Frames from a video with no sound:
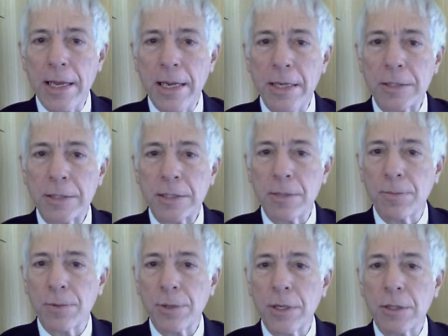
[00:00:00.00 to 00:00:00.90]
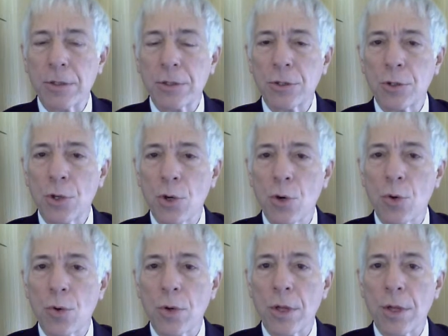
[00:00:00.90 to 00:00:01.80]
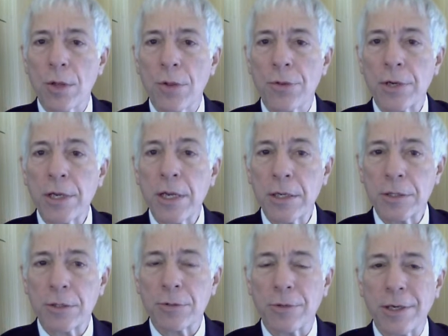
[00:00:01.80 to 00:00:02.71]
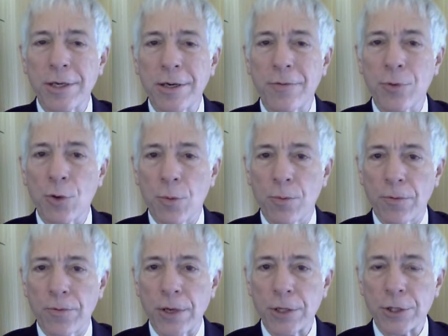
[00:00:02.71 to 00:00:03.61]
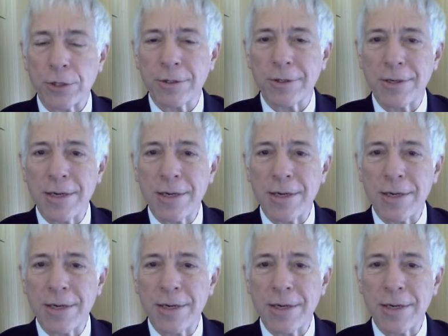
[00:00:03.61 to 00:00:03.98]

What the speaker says: is simply to know the history of your profession